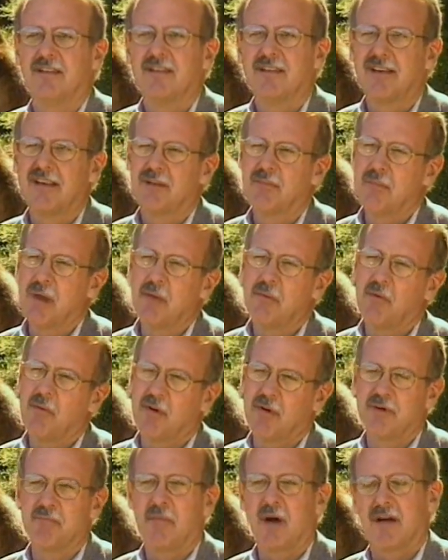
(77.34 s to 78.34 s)
maybe
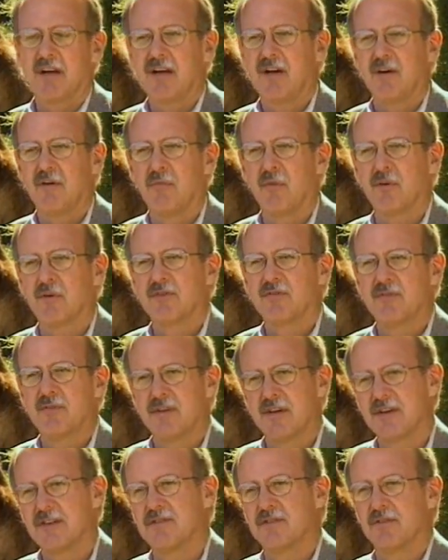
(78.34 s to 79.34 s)
what you might call more
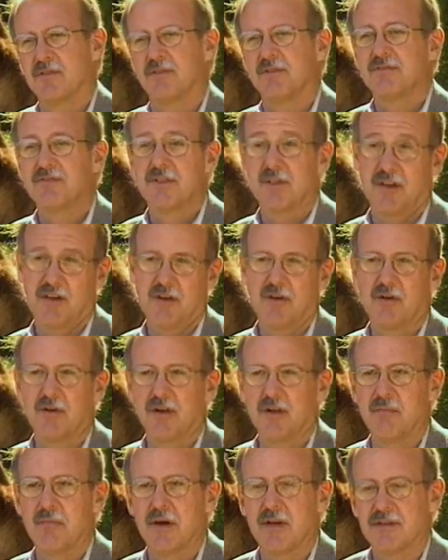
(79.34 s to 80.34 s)
traditional
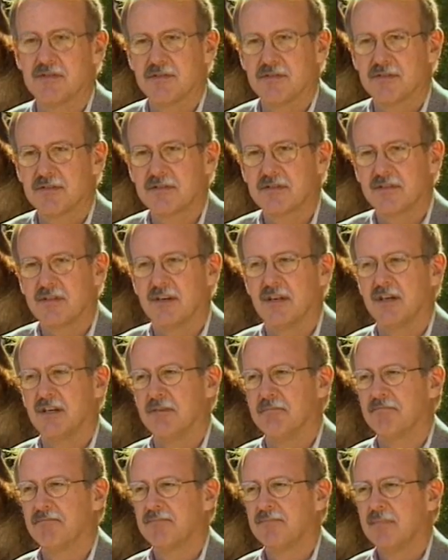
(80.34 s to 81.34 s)
security measures.
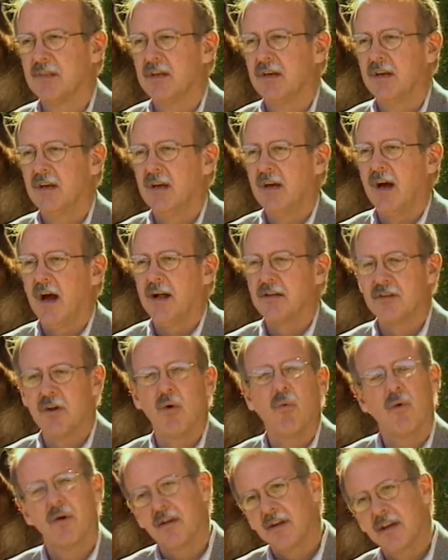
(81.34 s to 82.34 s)
I
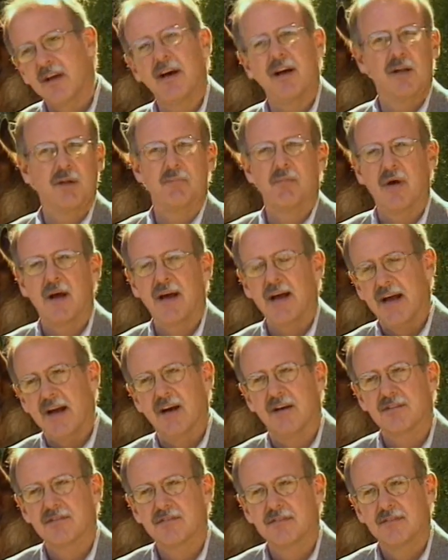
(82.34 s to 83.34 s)
don't want a gun in my
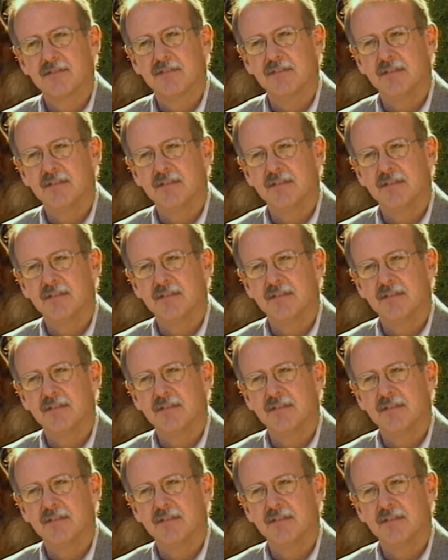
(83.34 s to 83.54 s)
house.